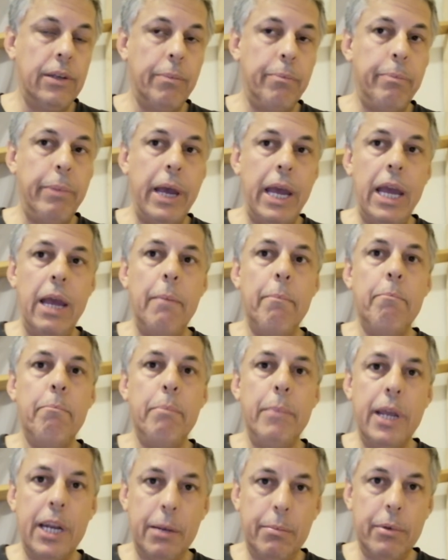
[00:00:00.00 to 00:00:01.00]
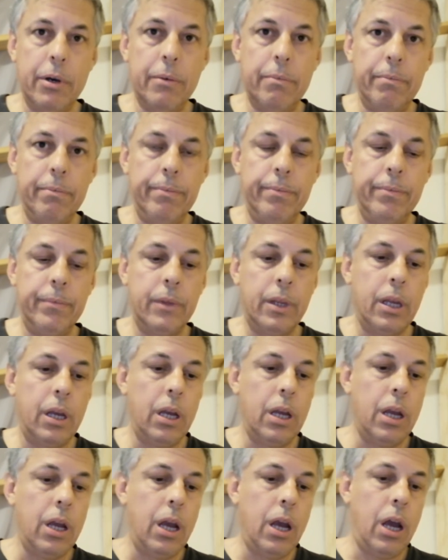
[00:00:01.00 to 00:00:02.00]
a bare minimum
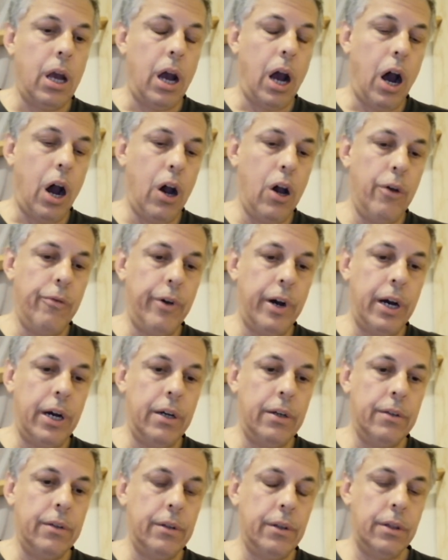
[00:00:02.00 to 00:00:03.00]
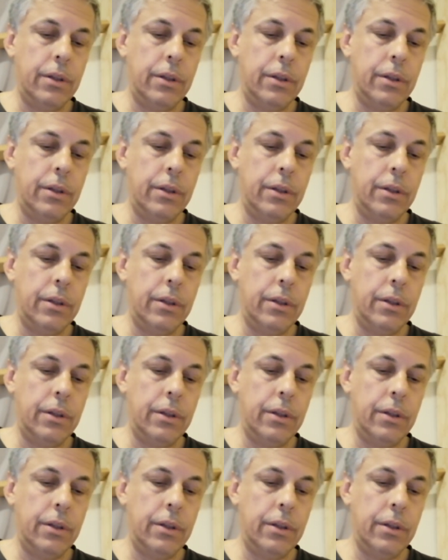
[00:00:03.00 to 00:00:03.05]
over